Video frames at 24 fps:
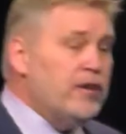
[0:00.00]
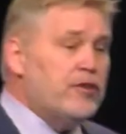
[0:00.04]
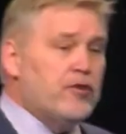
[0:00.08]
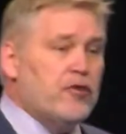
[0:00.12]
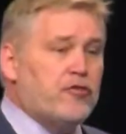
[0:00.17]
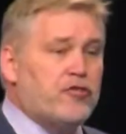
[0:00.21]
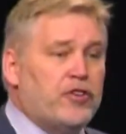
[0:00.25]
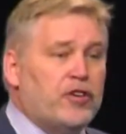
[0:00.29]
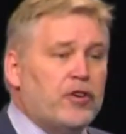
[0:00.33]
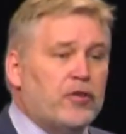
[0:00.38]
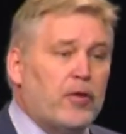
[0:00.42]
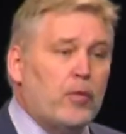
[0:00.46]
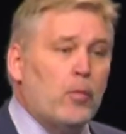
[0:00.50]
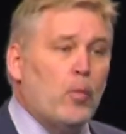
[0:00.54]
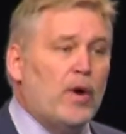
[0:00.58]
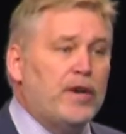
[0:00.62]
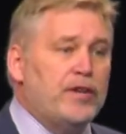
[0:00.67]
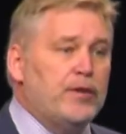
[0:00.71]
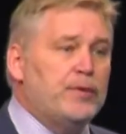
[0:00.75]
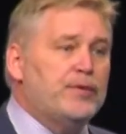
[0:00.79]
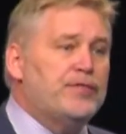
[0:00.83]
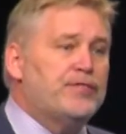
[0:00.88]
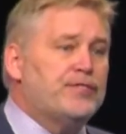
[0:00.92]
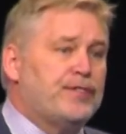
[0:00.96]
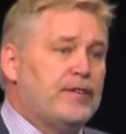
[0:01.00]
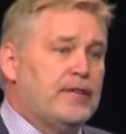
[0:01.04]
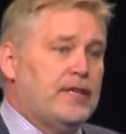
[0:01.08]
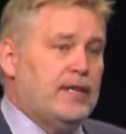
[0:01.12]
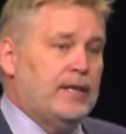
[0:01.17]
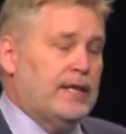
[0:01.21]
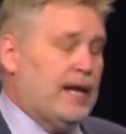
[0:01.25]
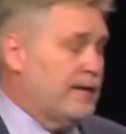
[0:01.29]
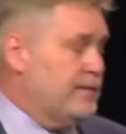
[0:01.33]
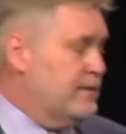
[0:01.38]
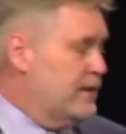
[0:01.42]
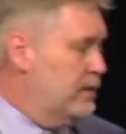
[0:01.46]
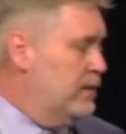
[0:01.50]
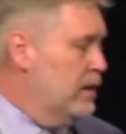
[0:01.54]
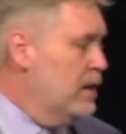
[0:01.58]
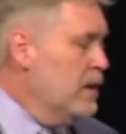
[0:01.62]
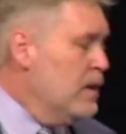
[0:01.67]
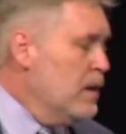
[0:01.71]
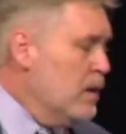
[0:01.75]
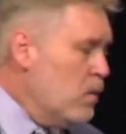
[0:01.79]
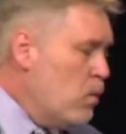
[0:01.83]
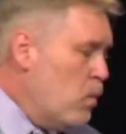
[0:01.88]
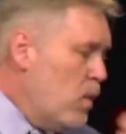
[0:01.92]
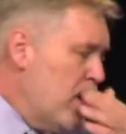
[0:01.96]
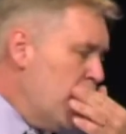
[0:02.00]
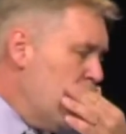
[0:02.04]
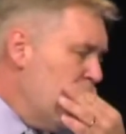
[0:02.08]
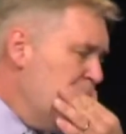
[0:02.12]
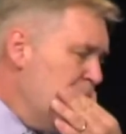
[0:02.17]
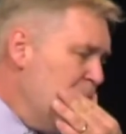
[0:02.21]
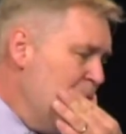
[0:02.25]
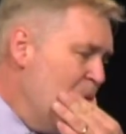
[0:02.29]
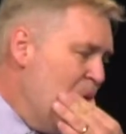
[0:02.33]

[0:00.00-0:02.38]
your children. What do you see?" And I said, "Well,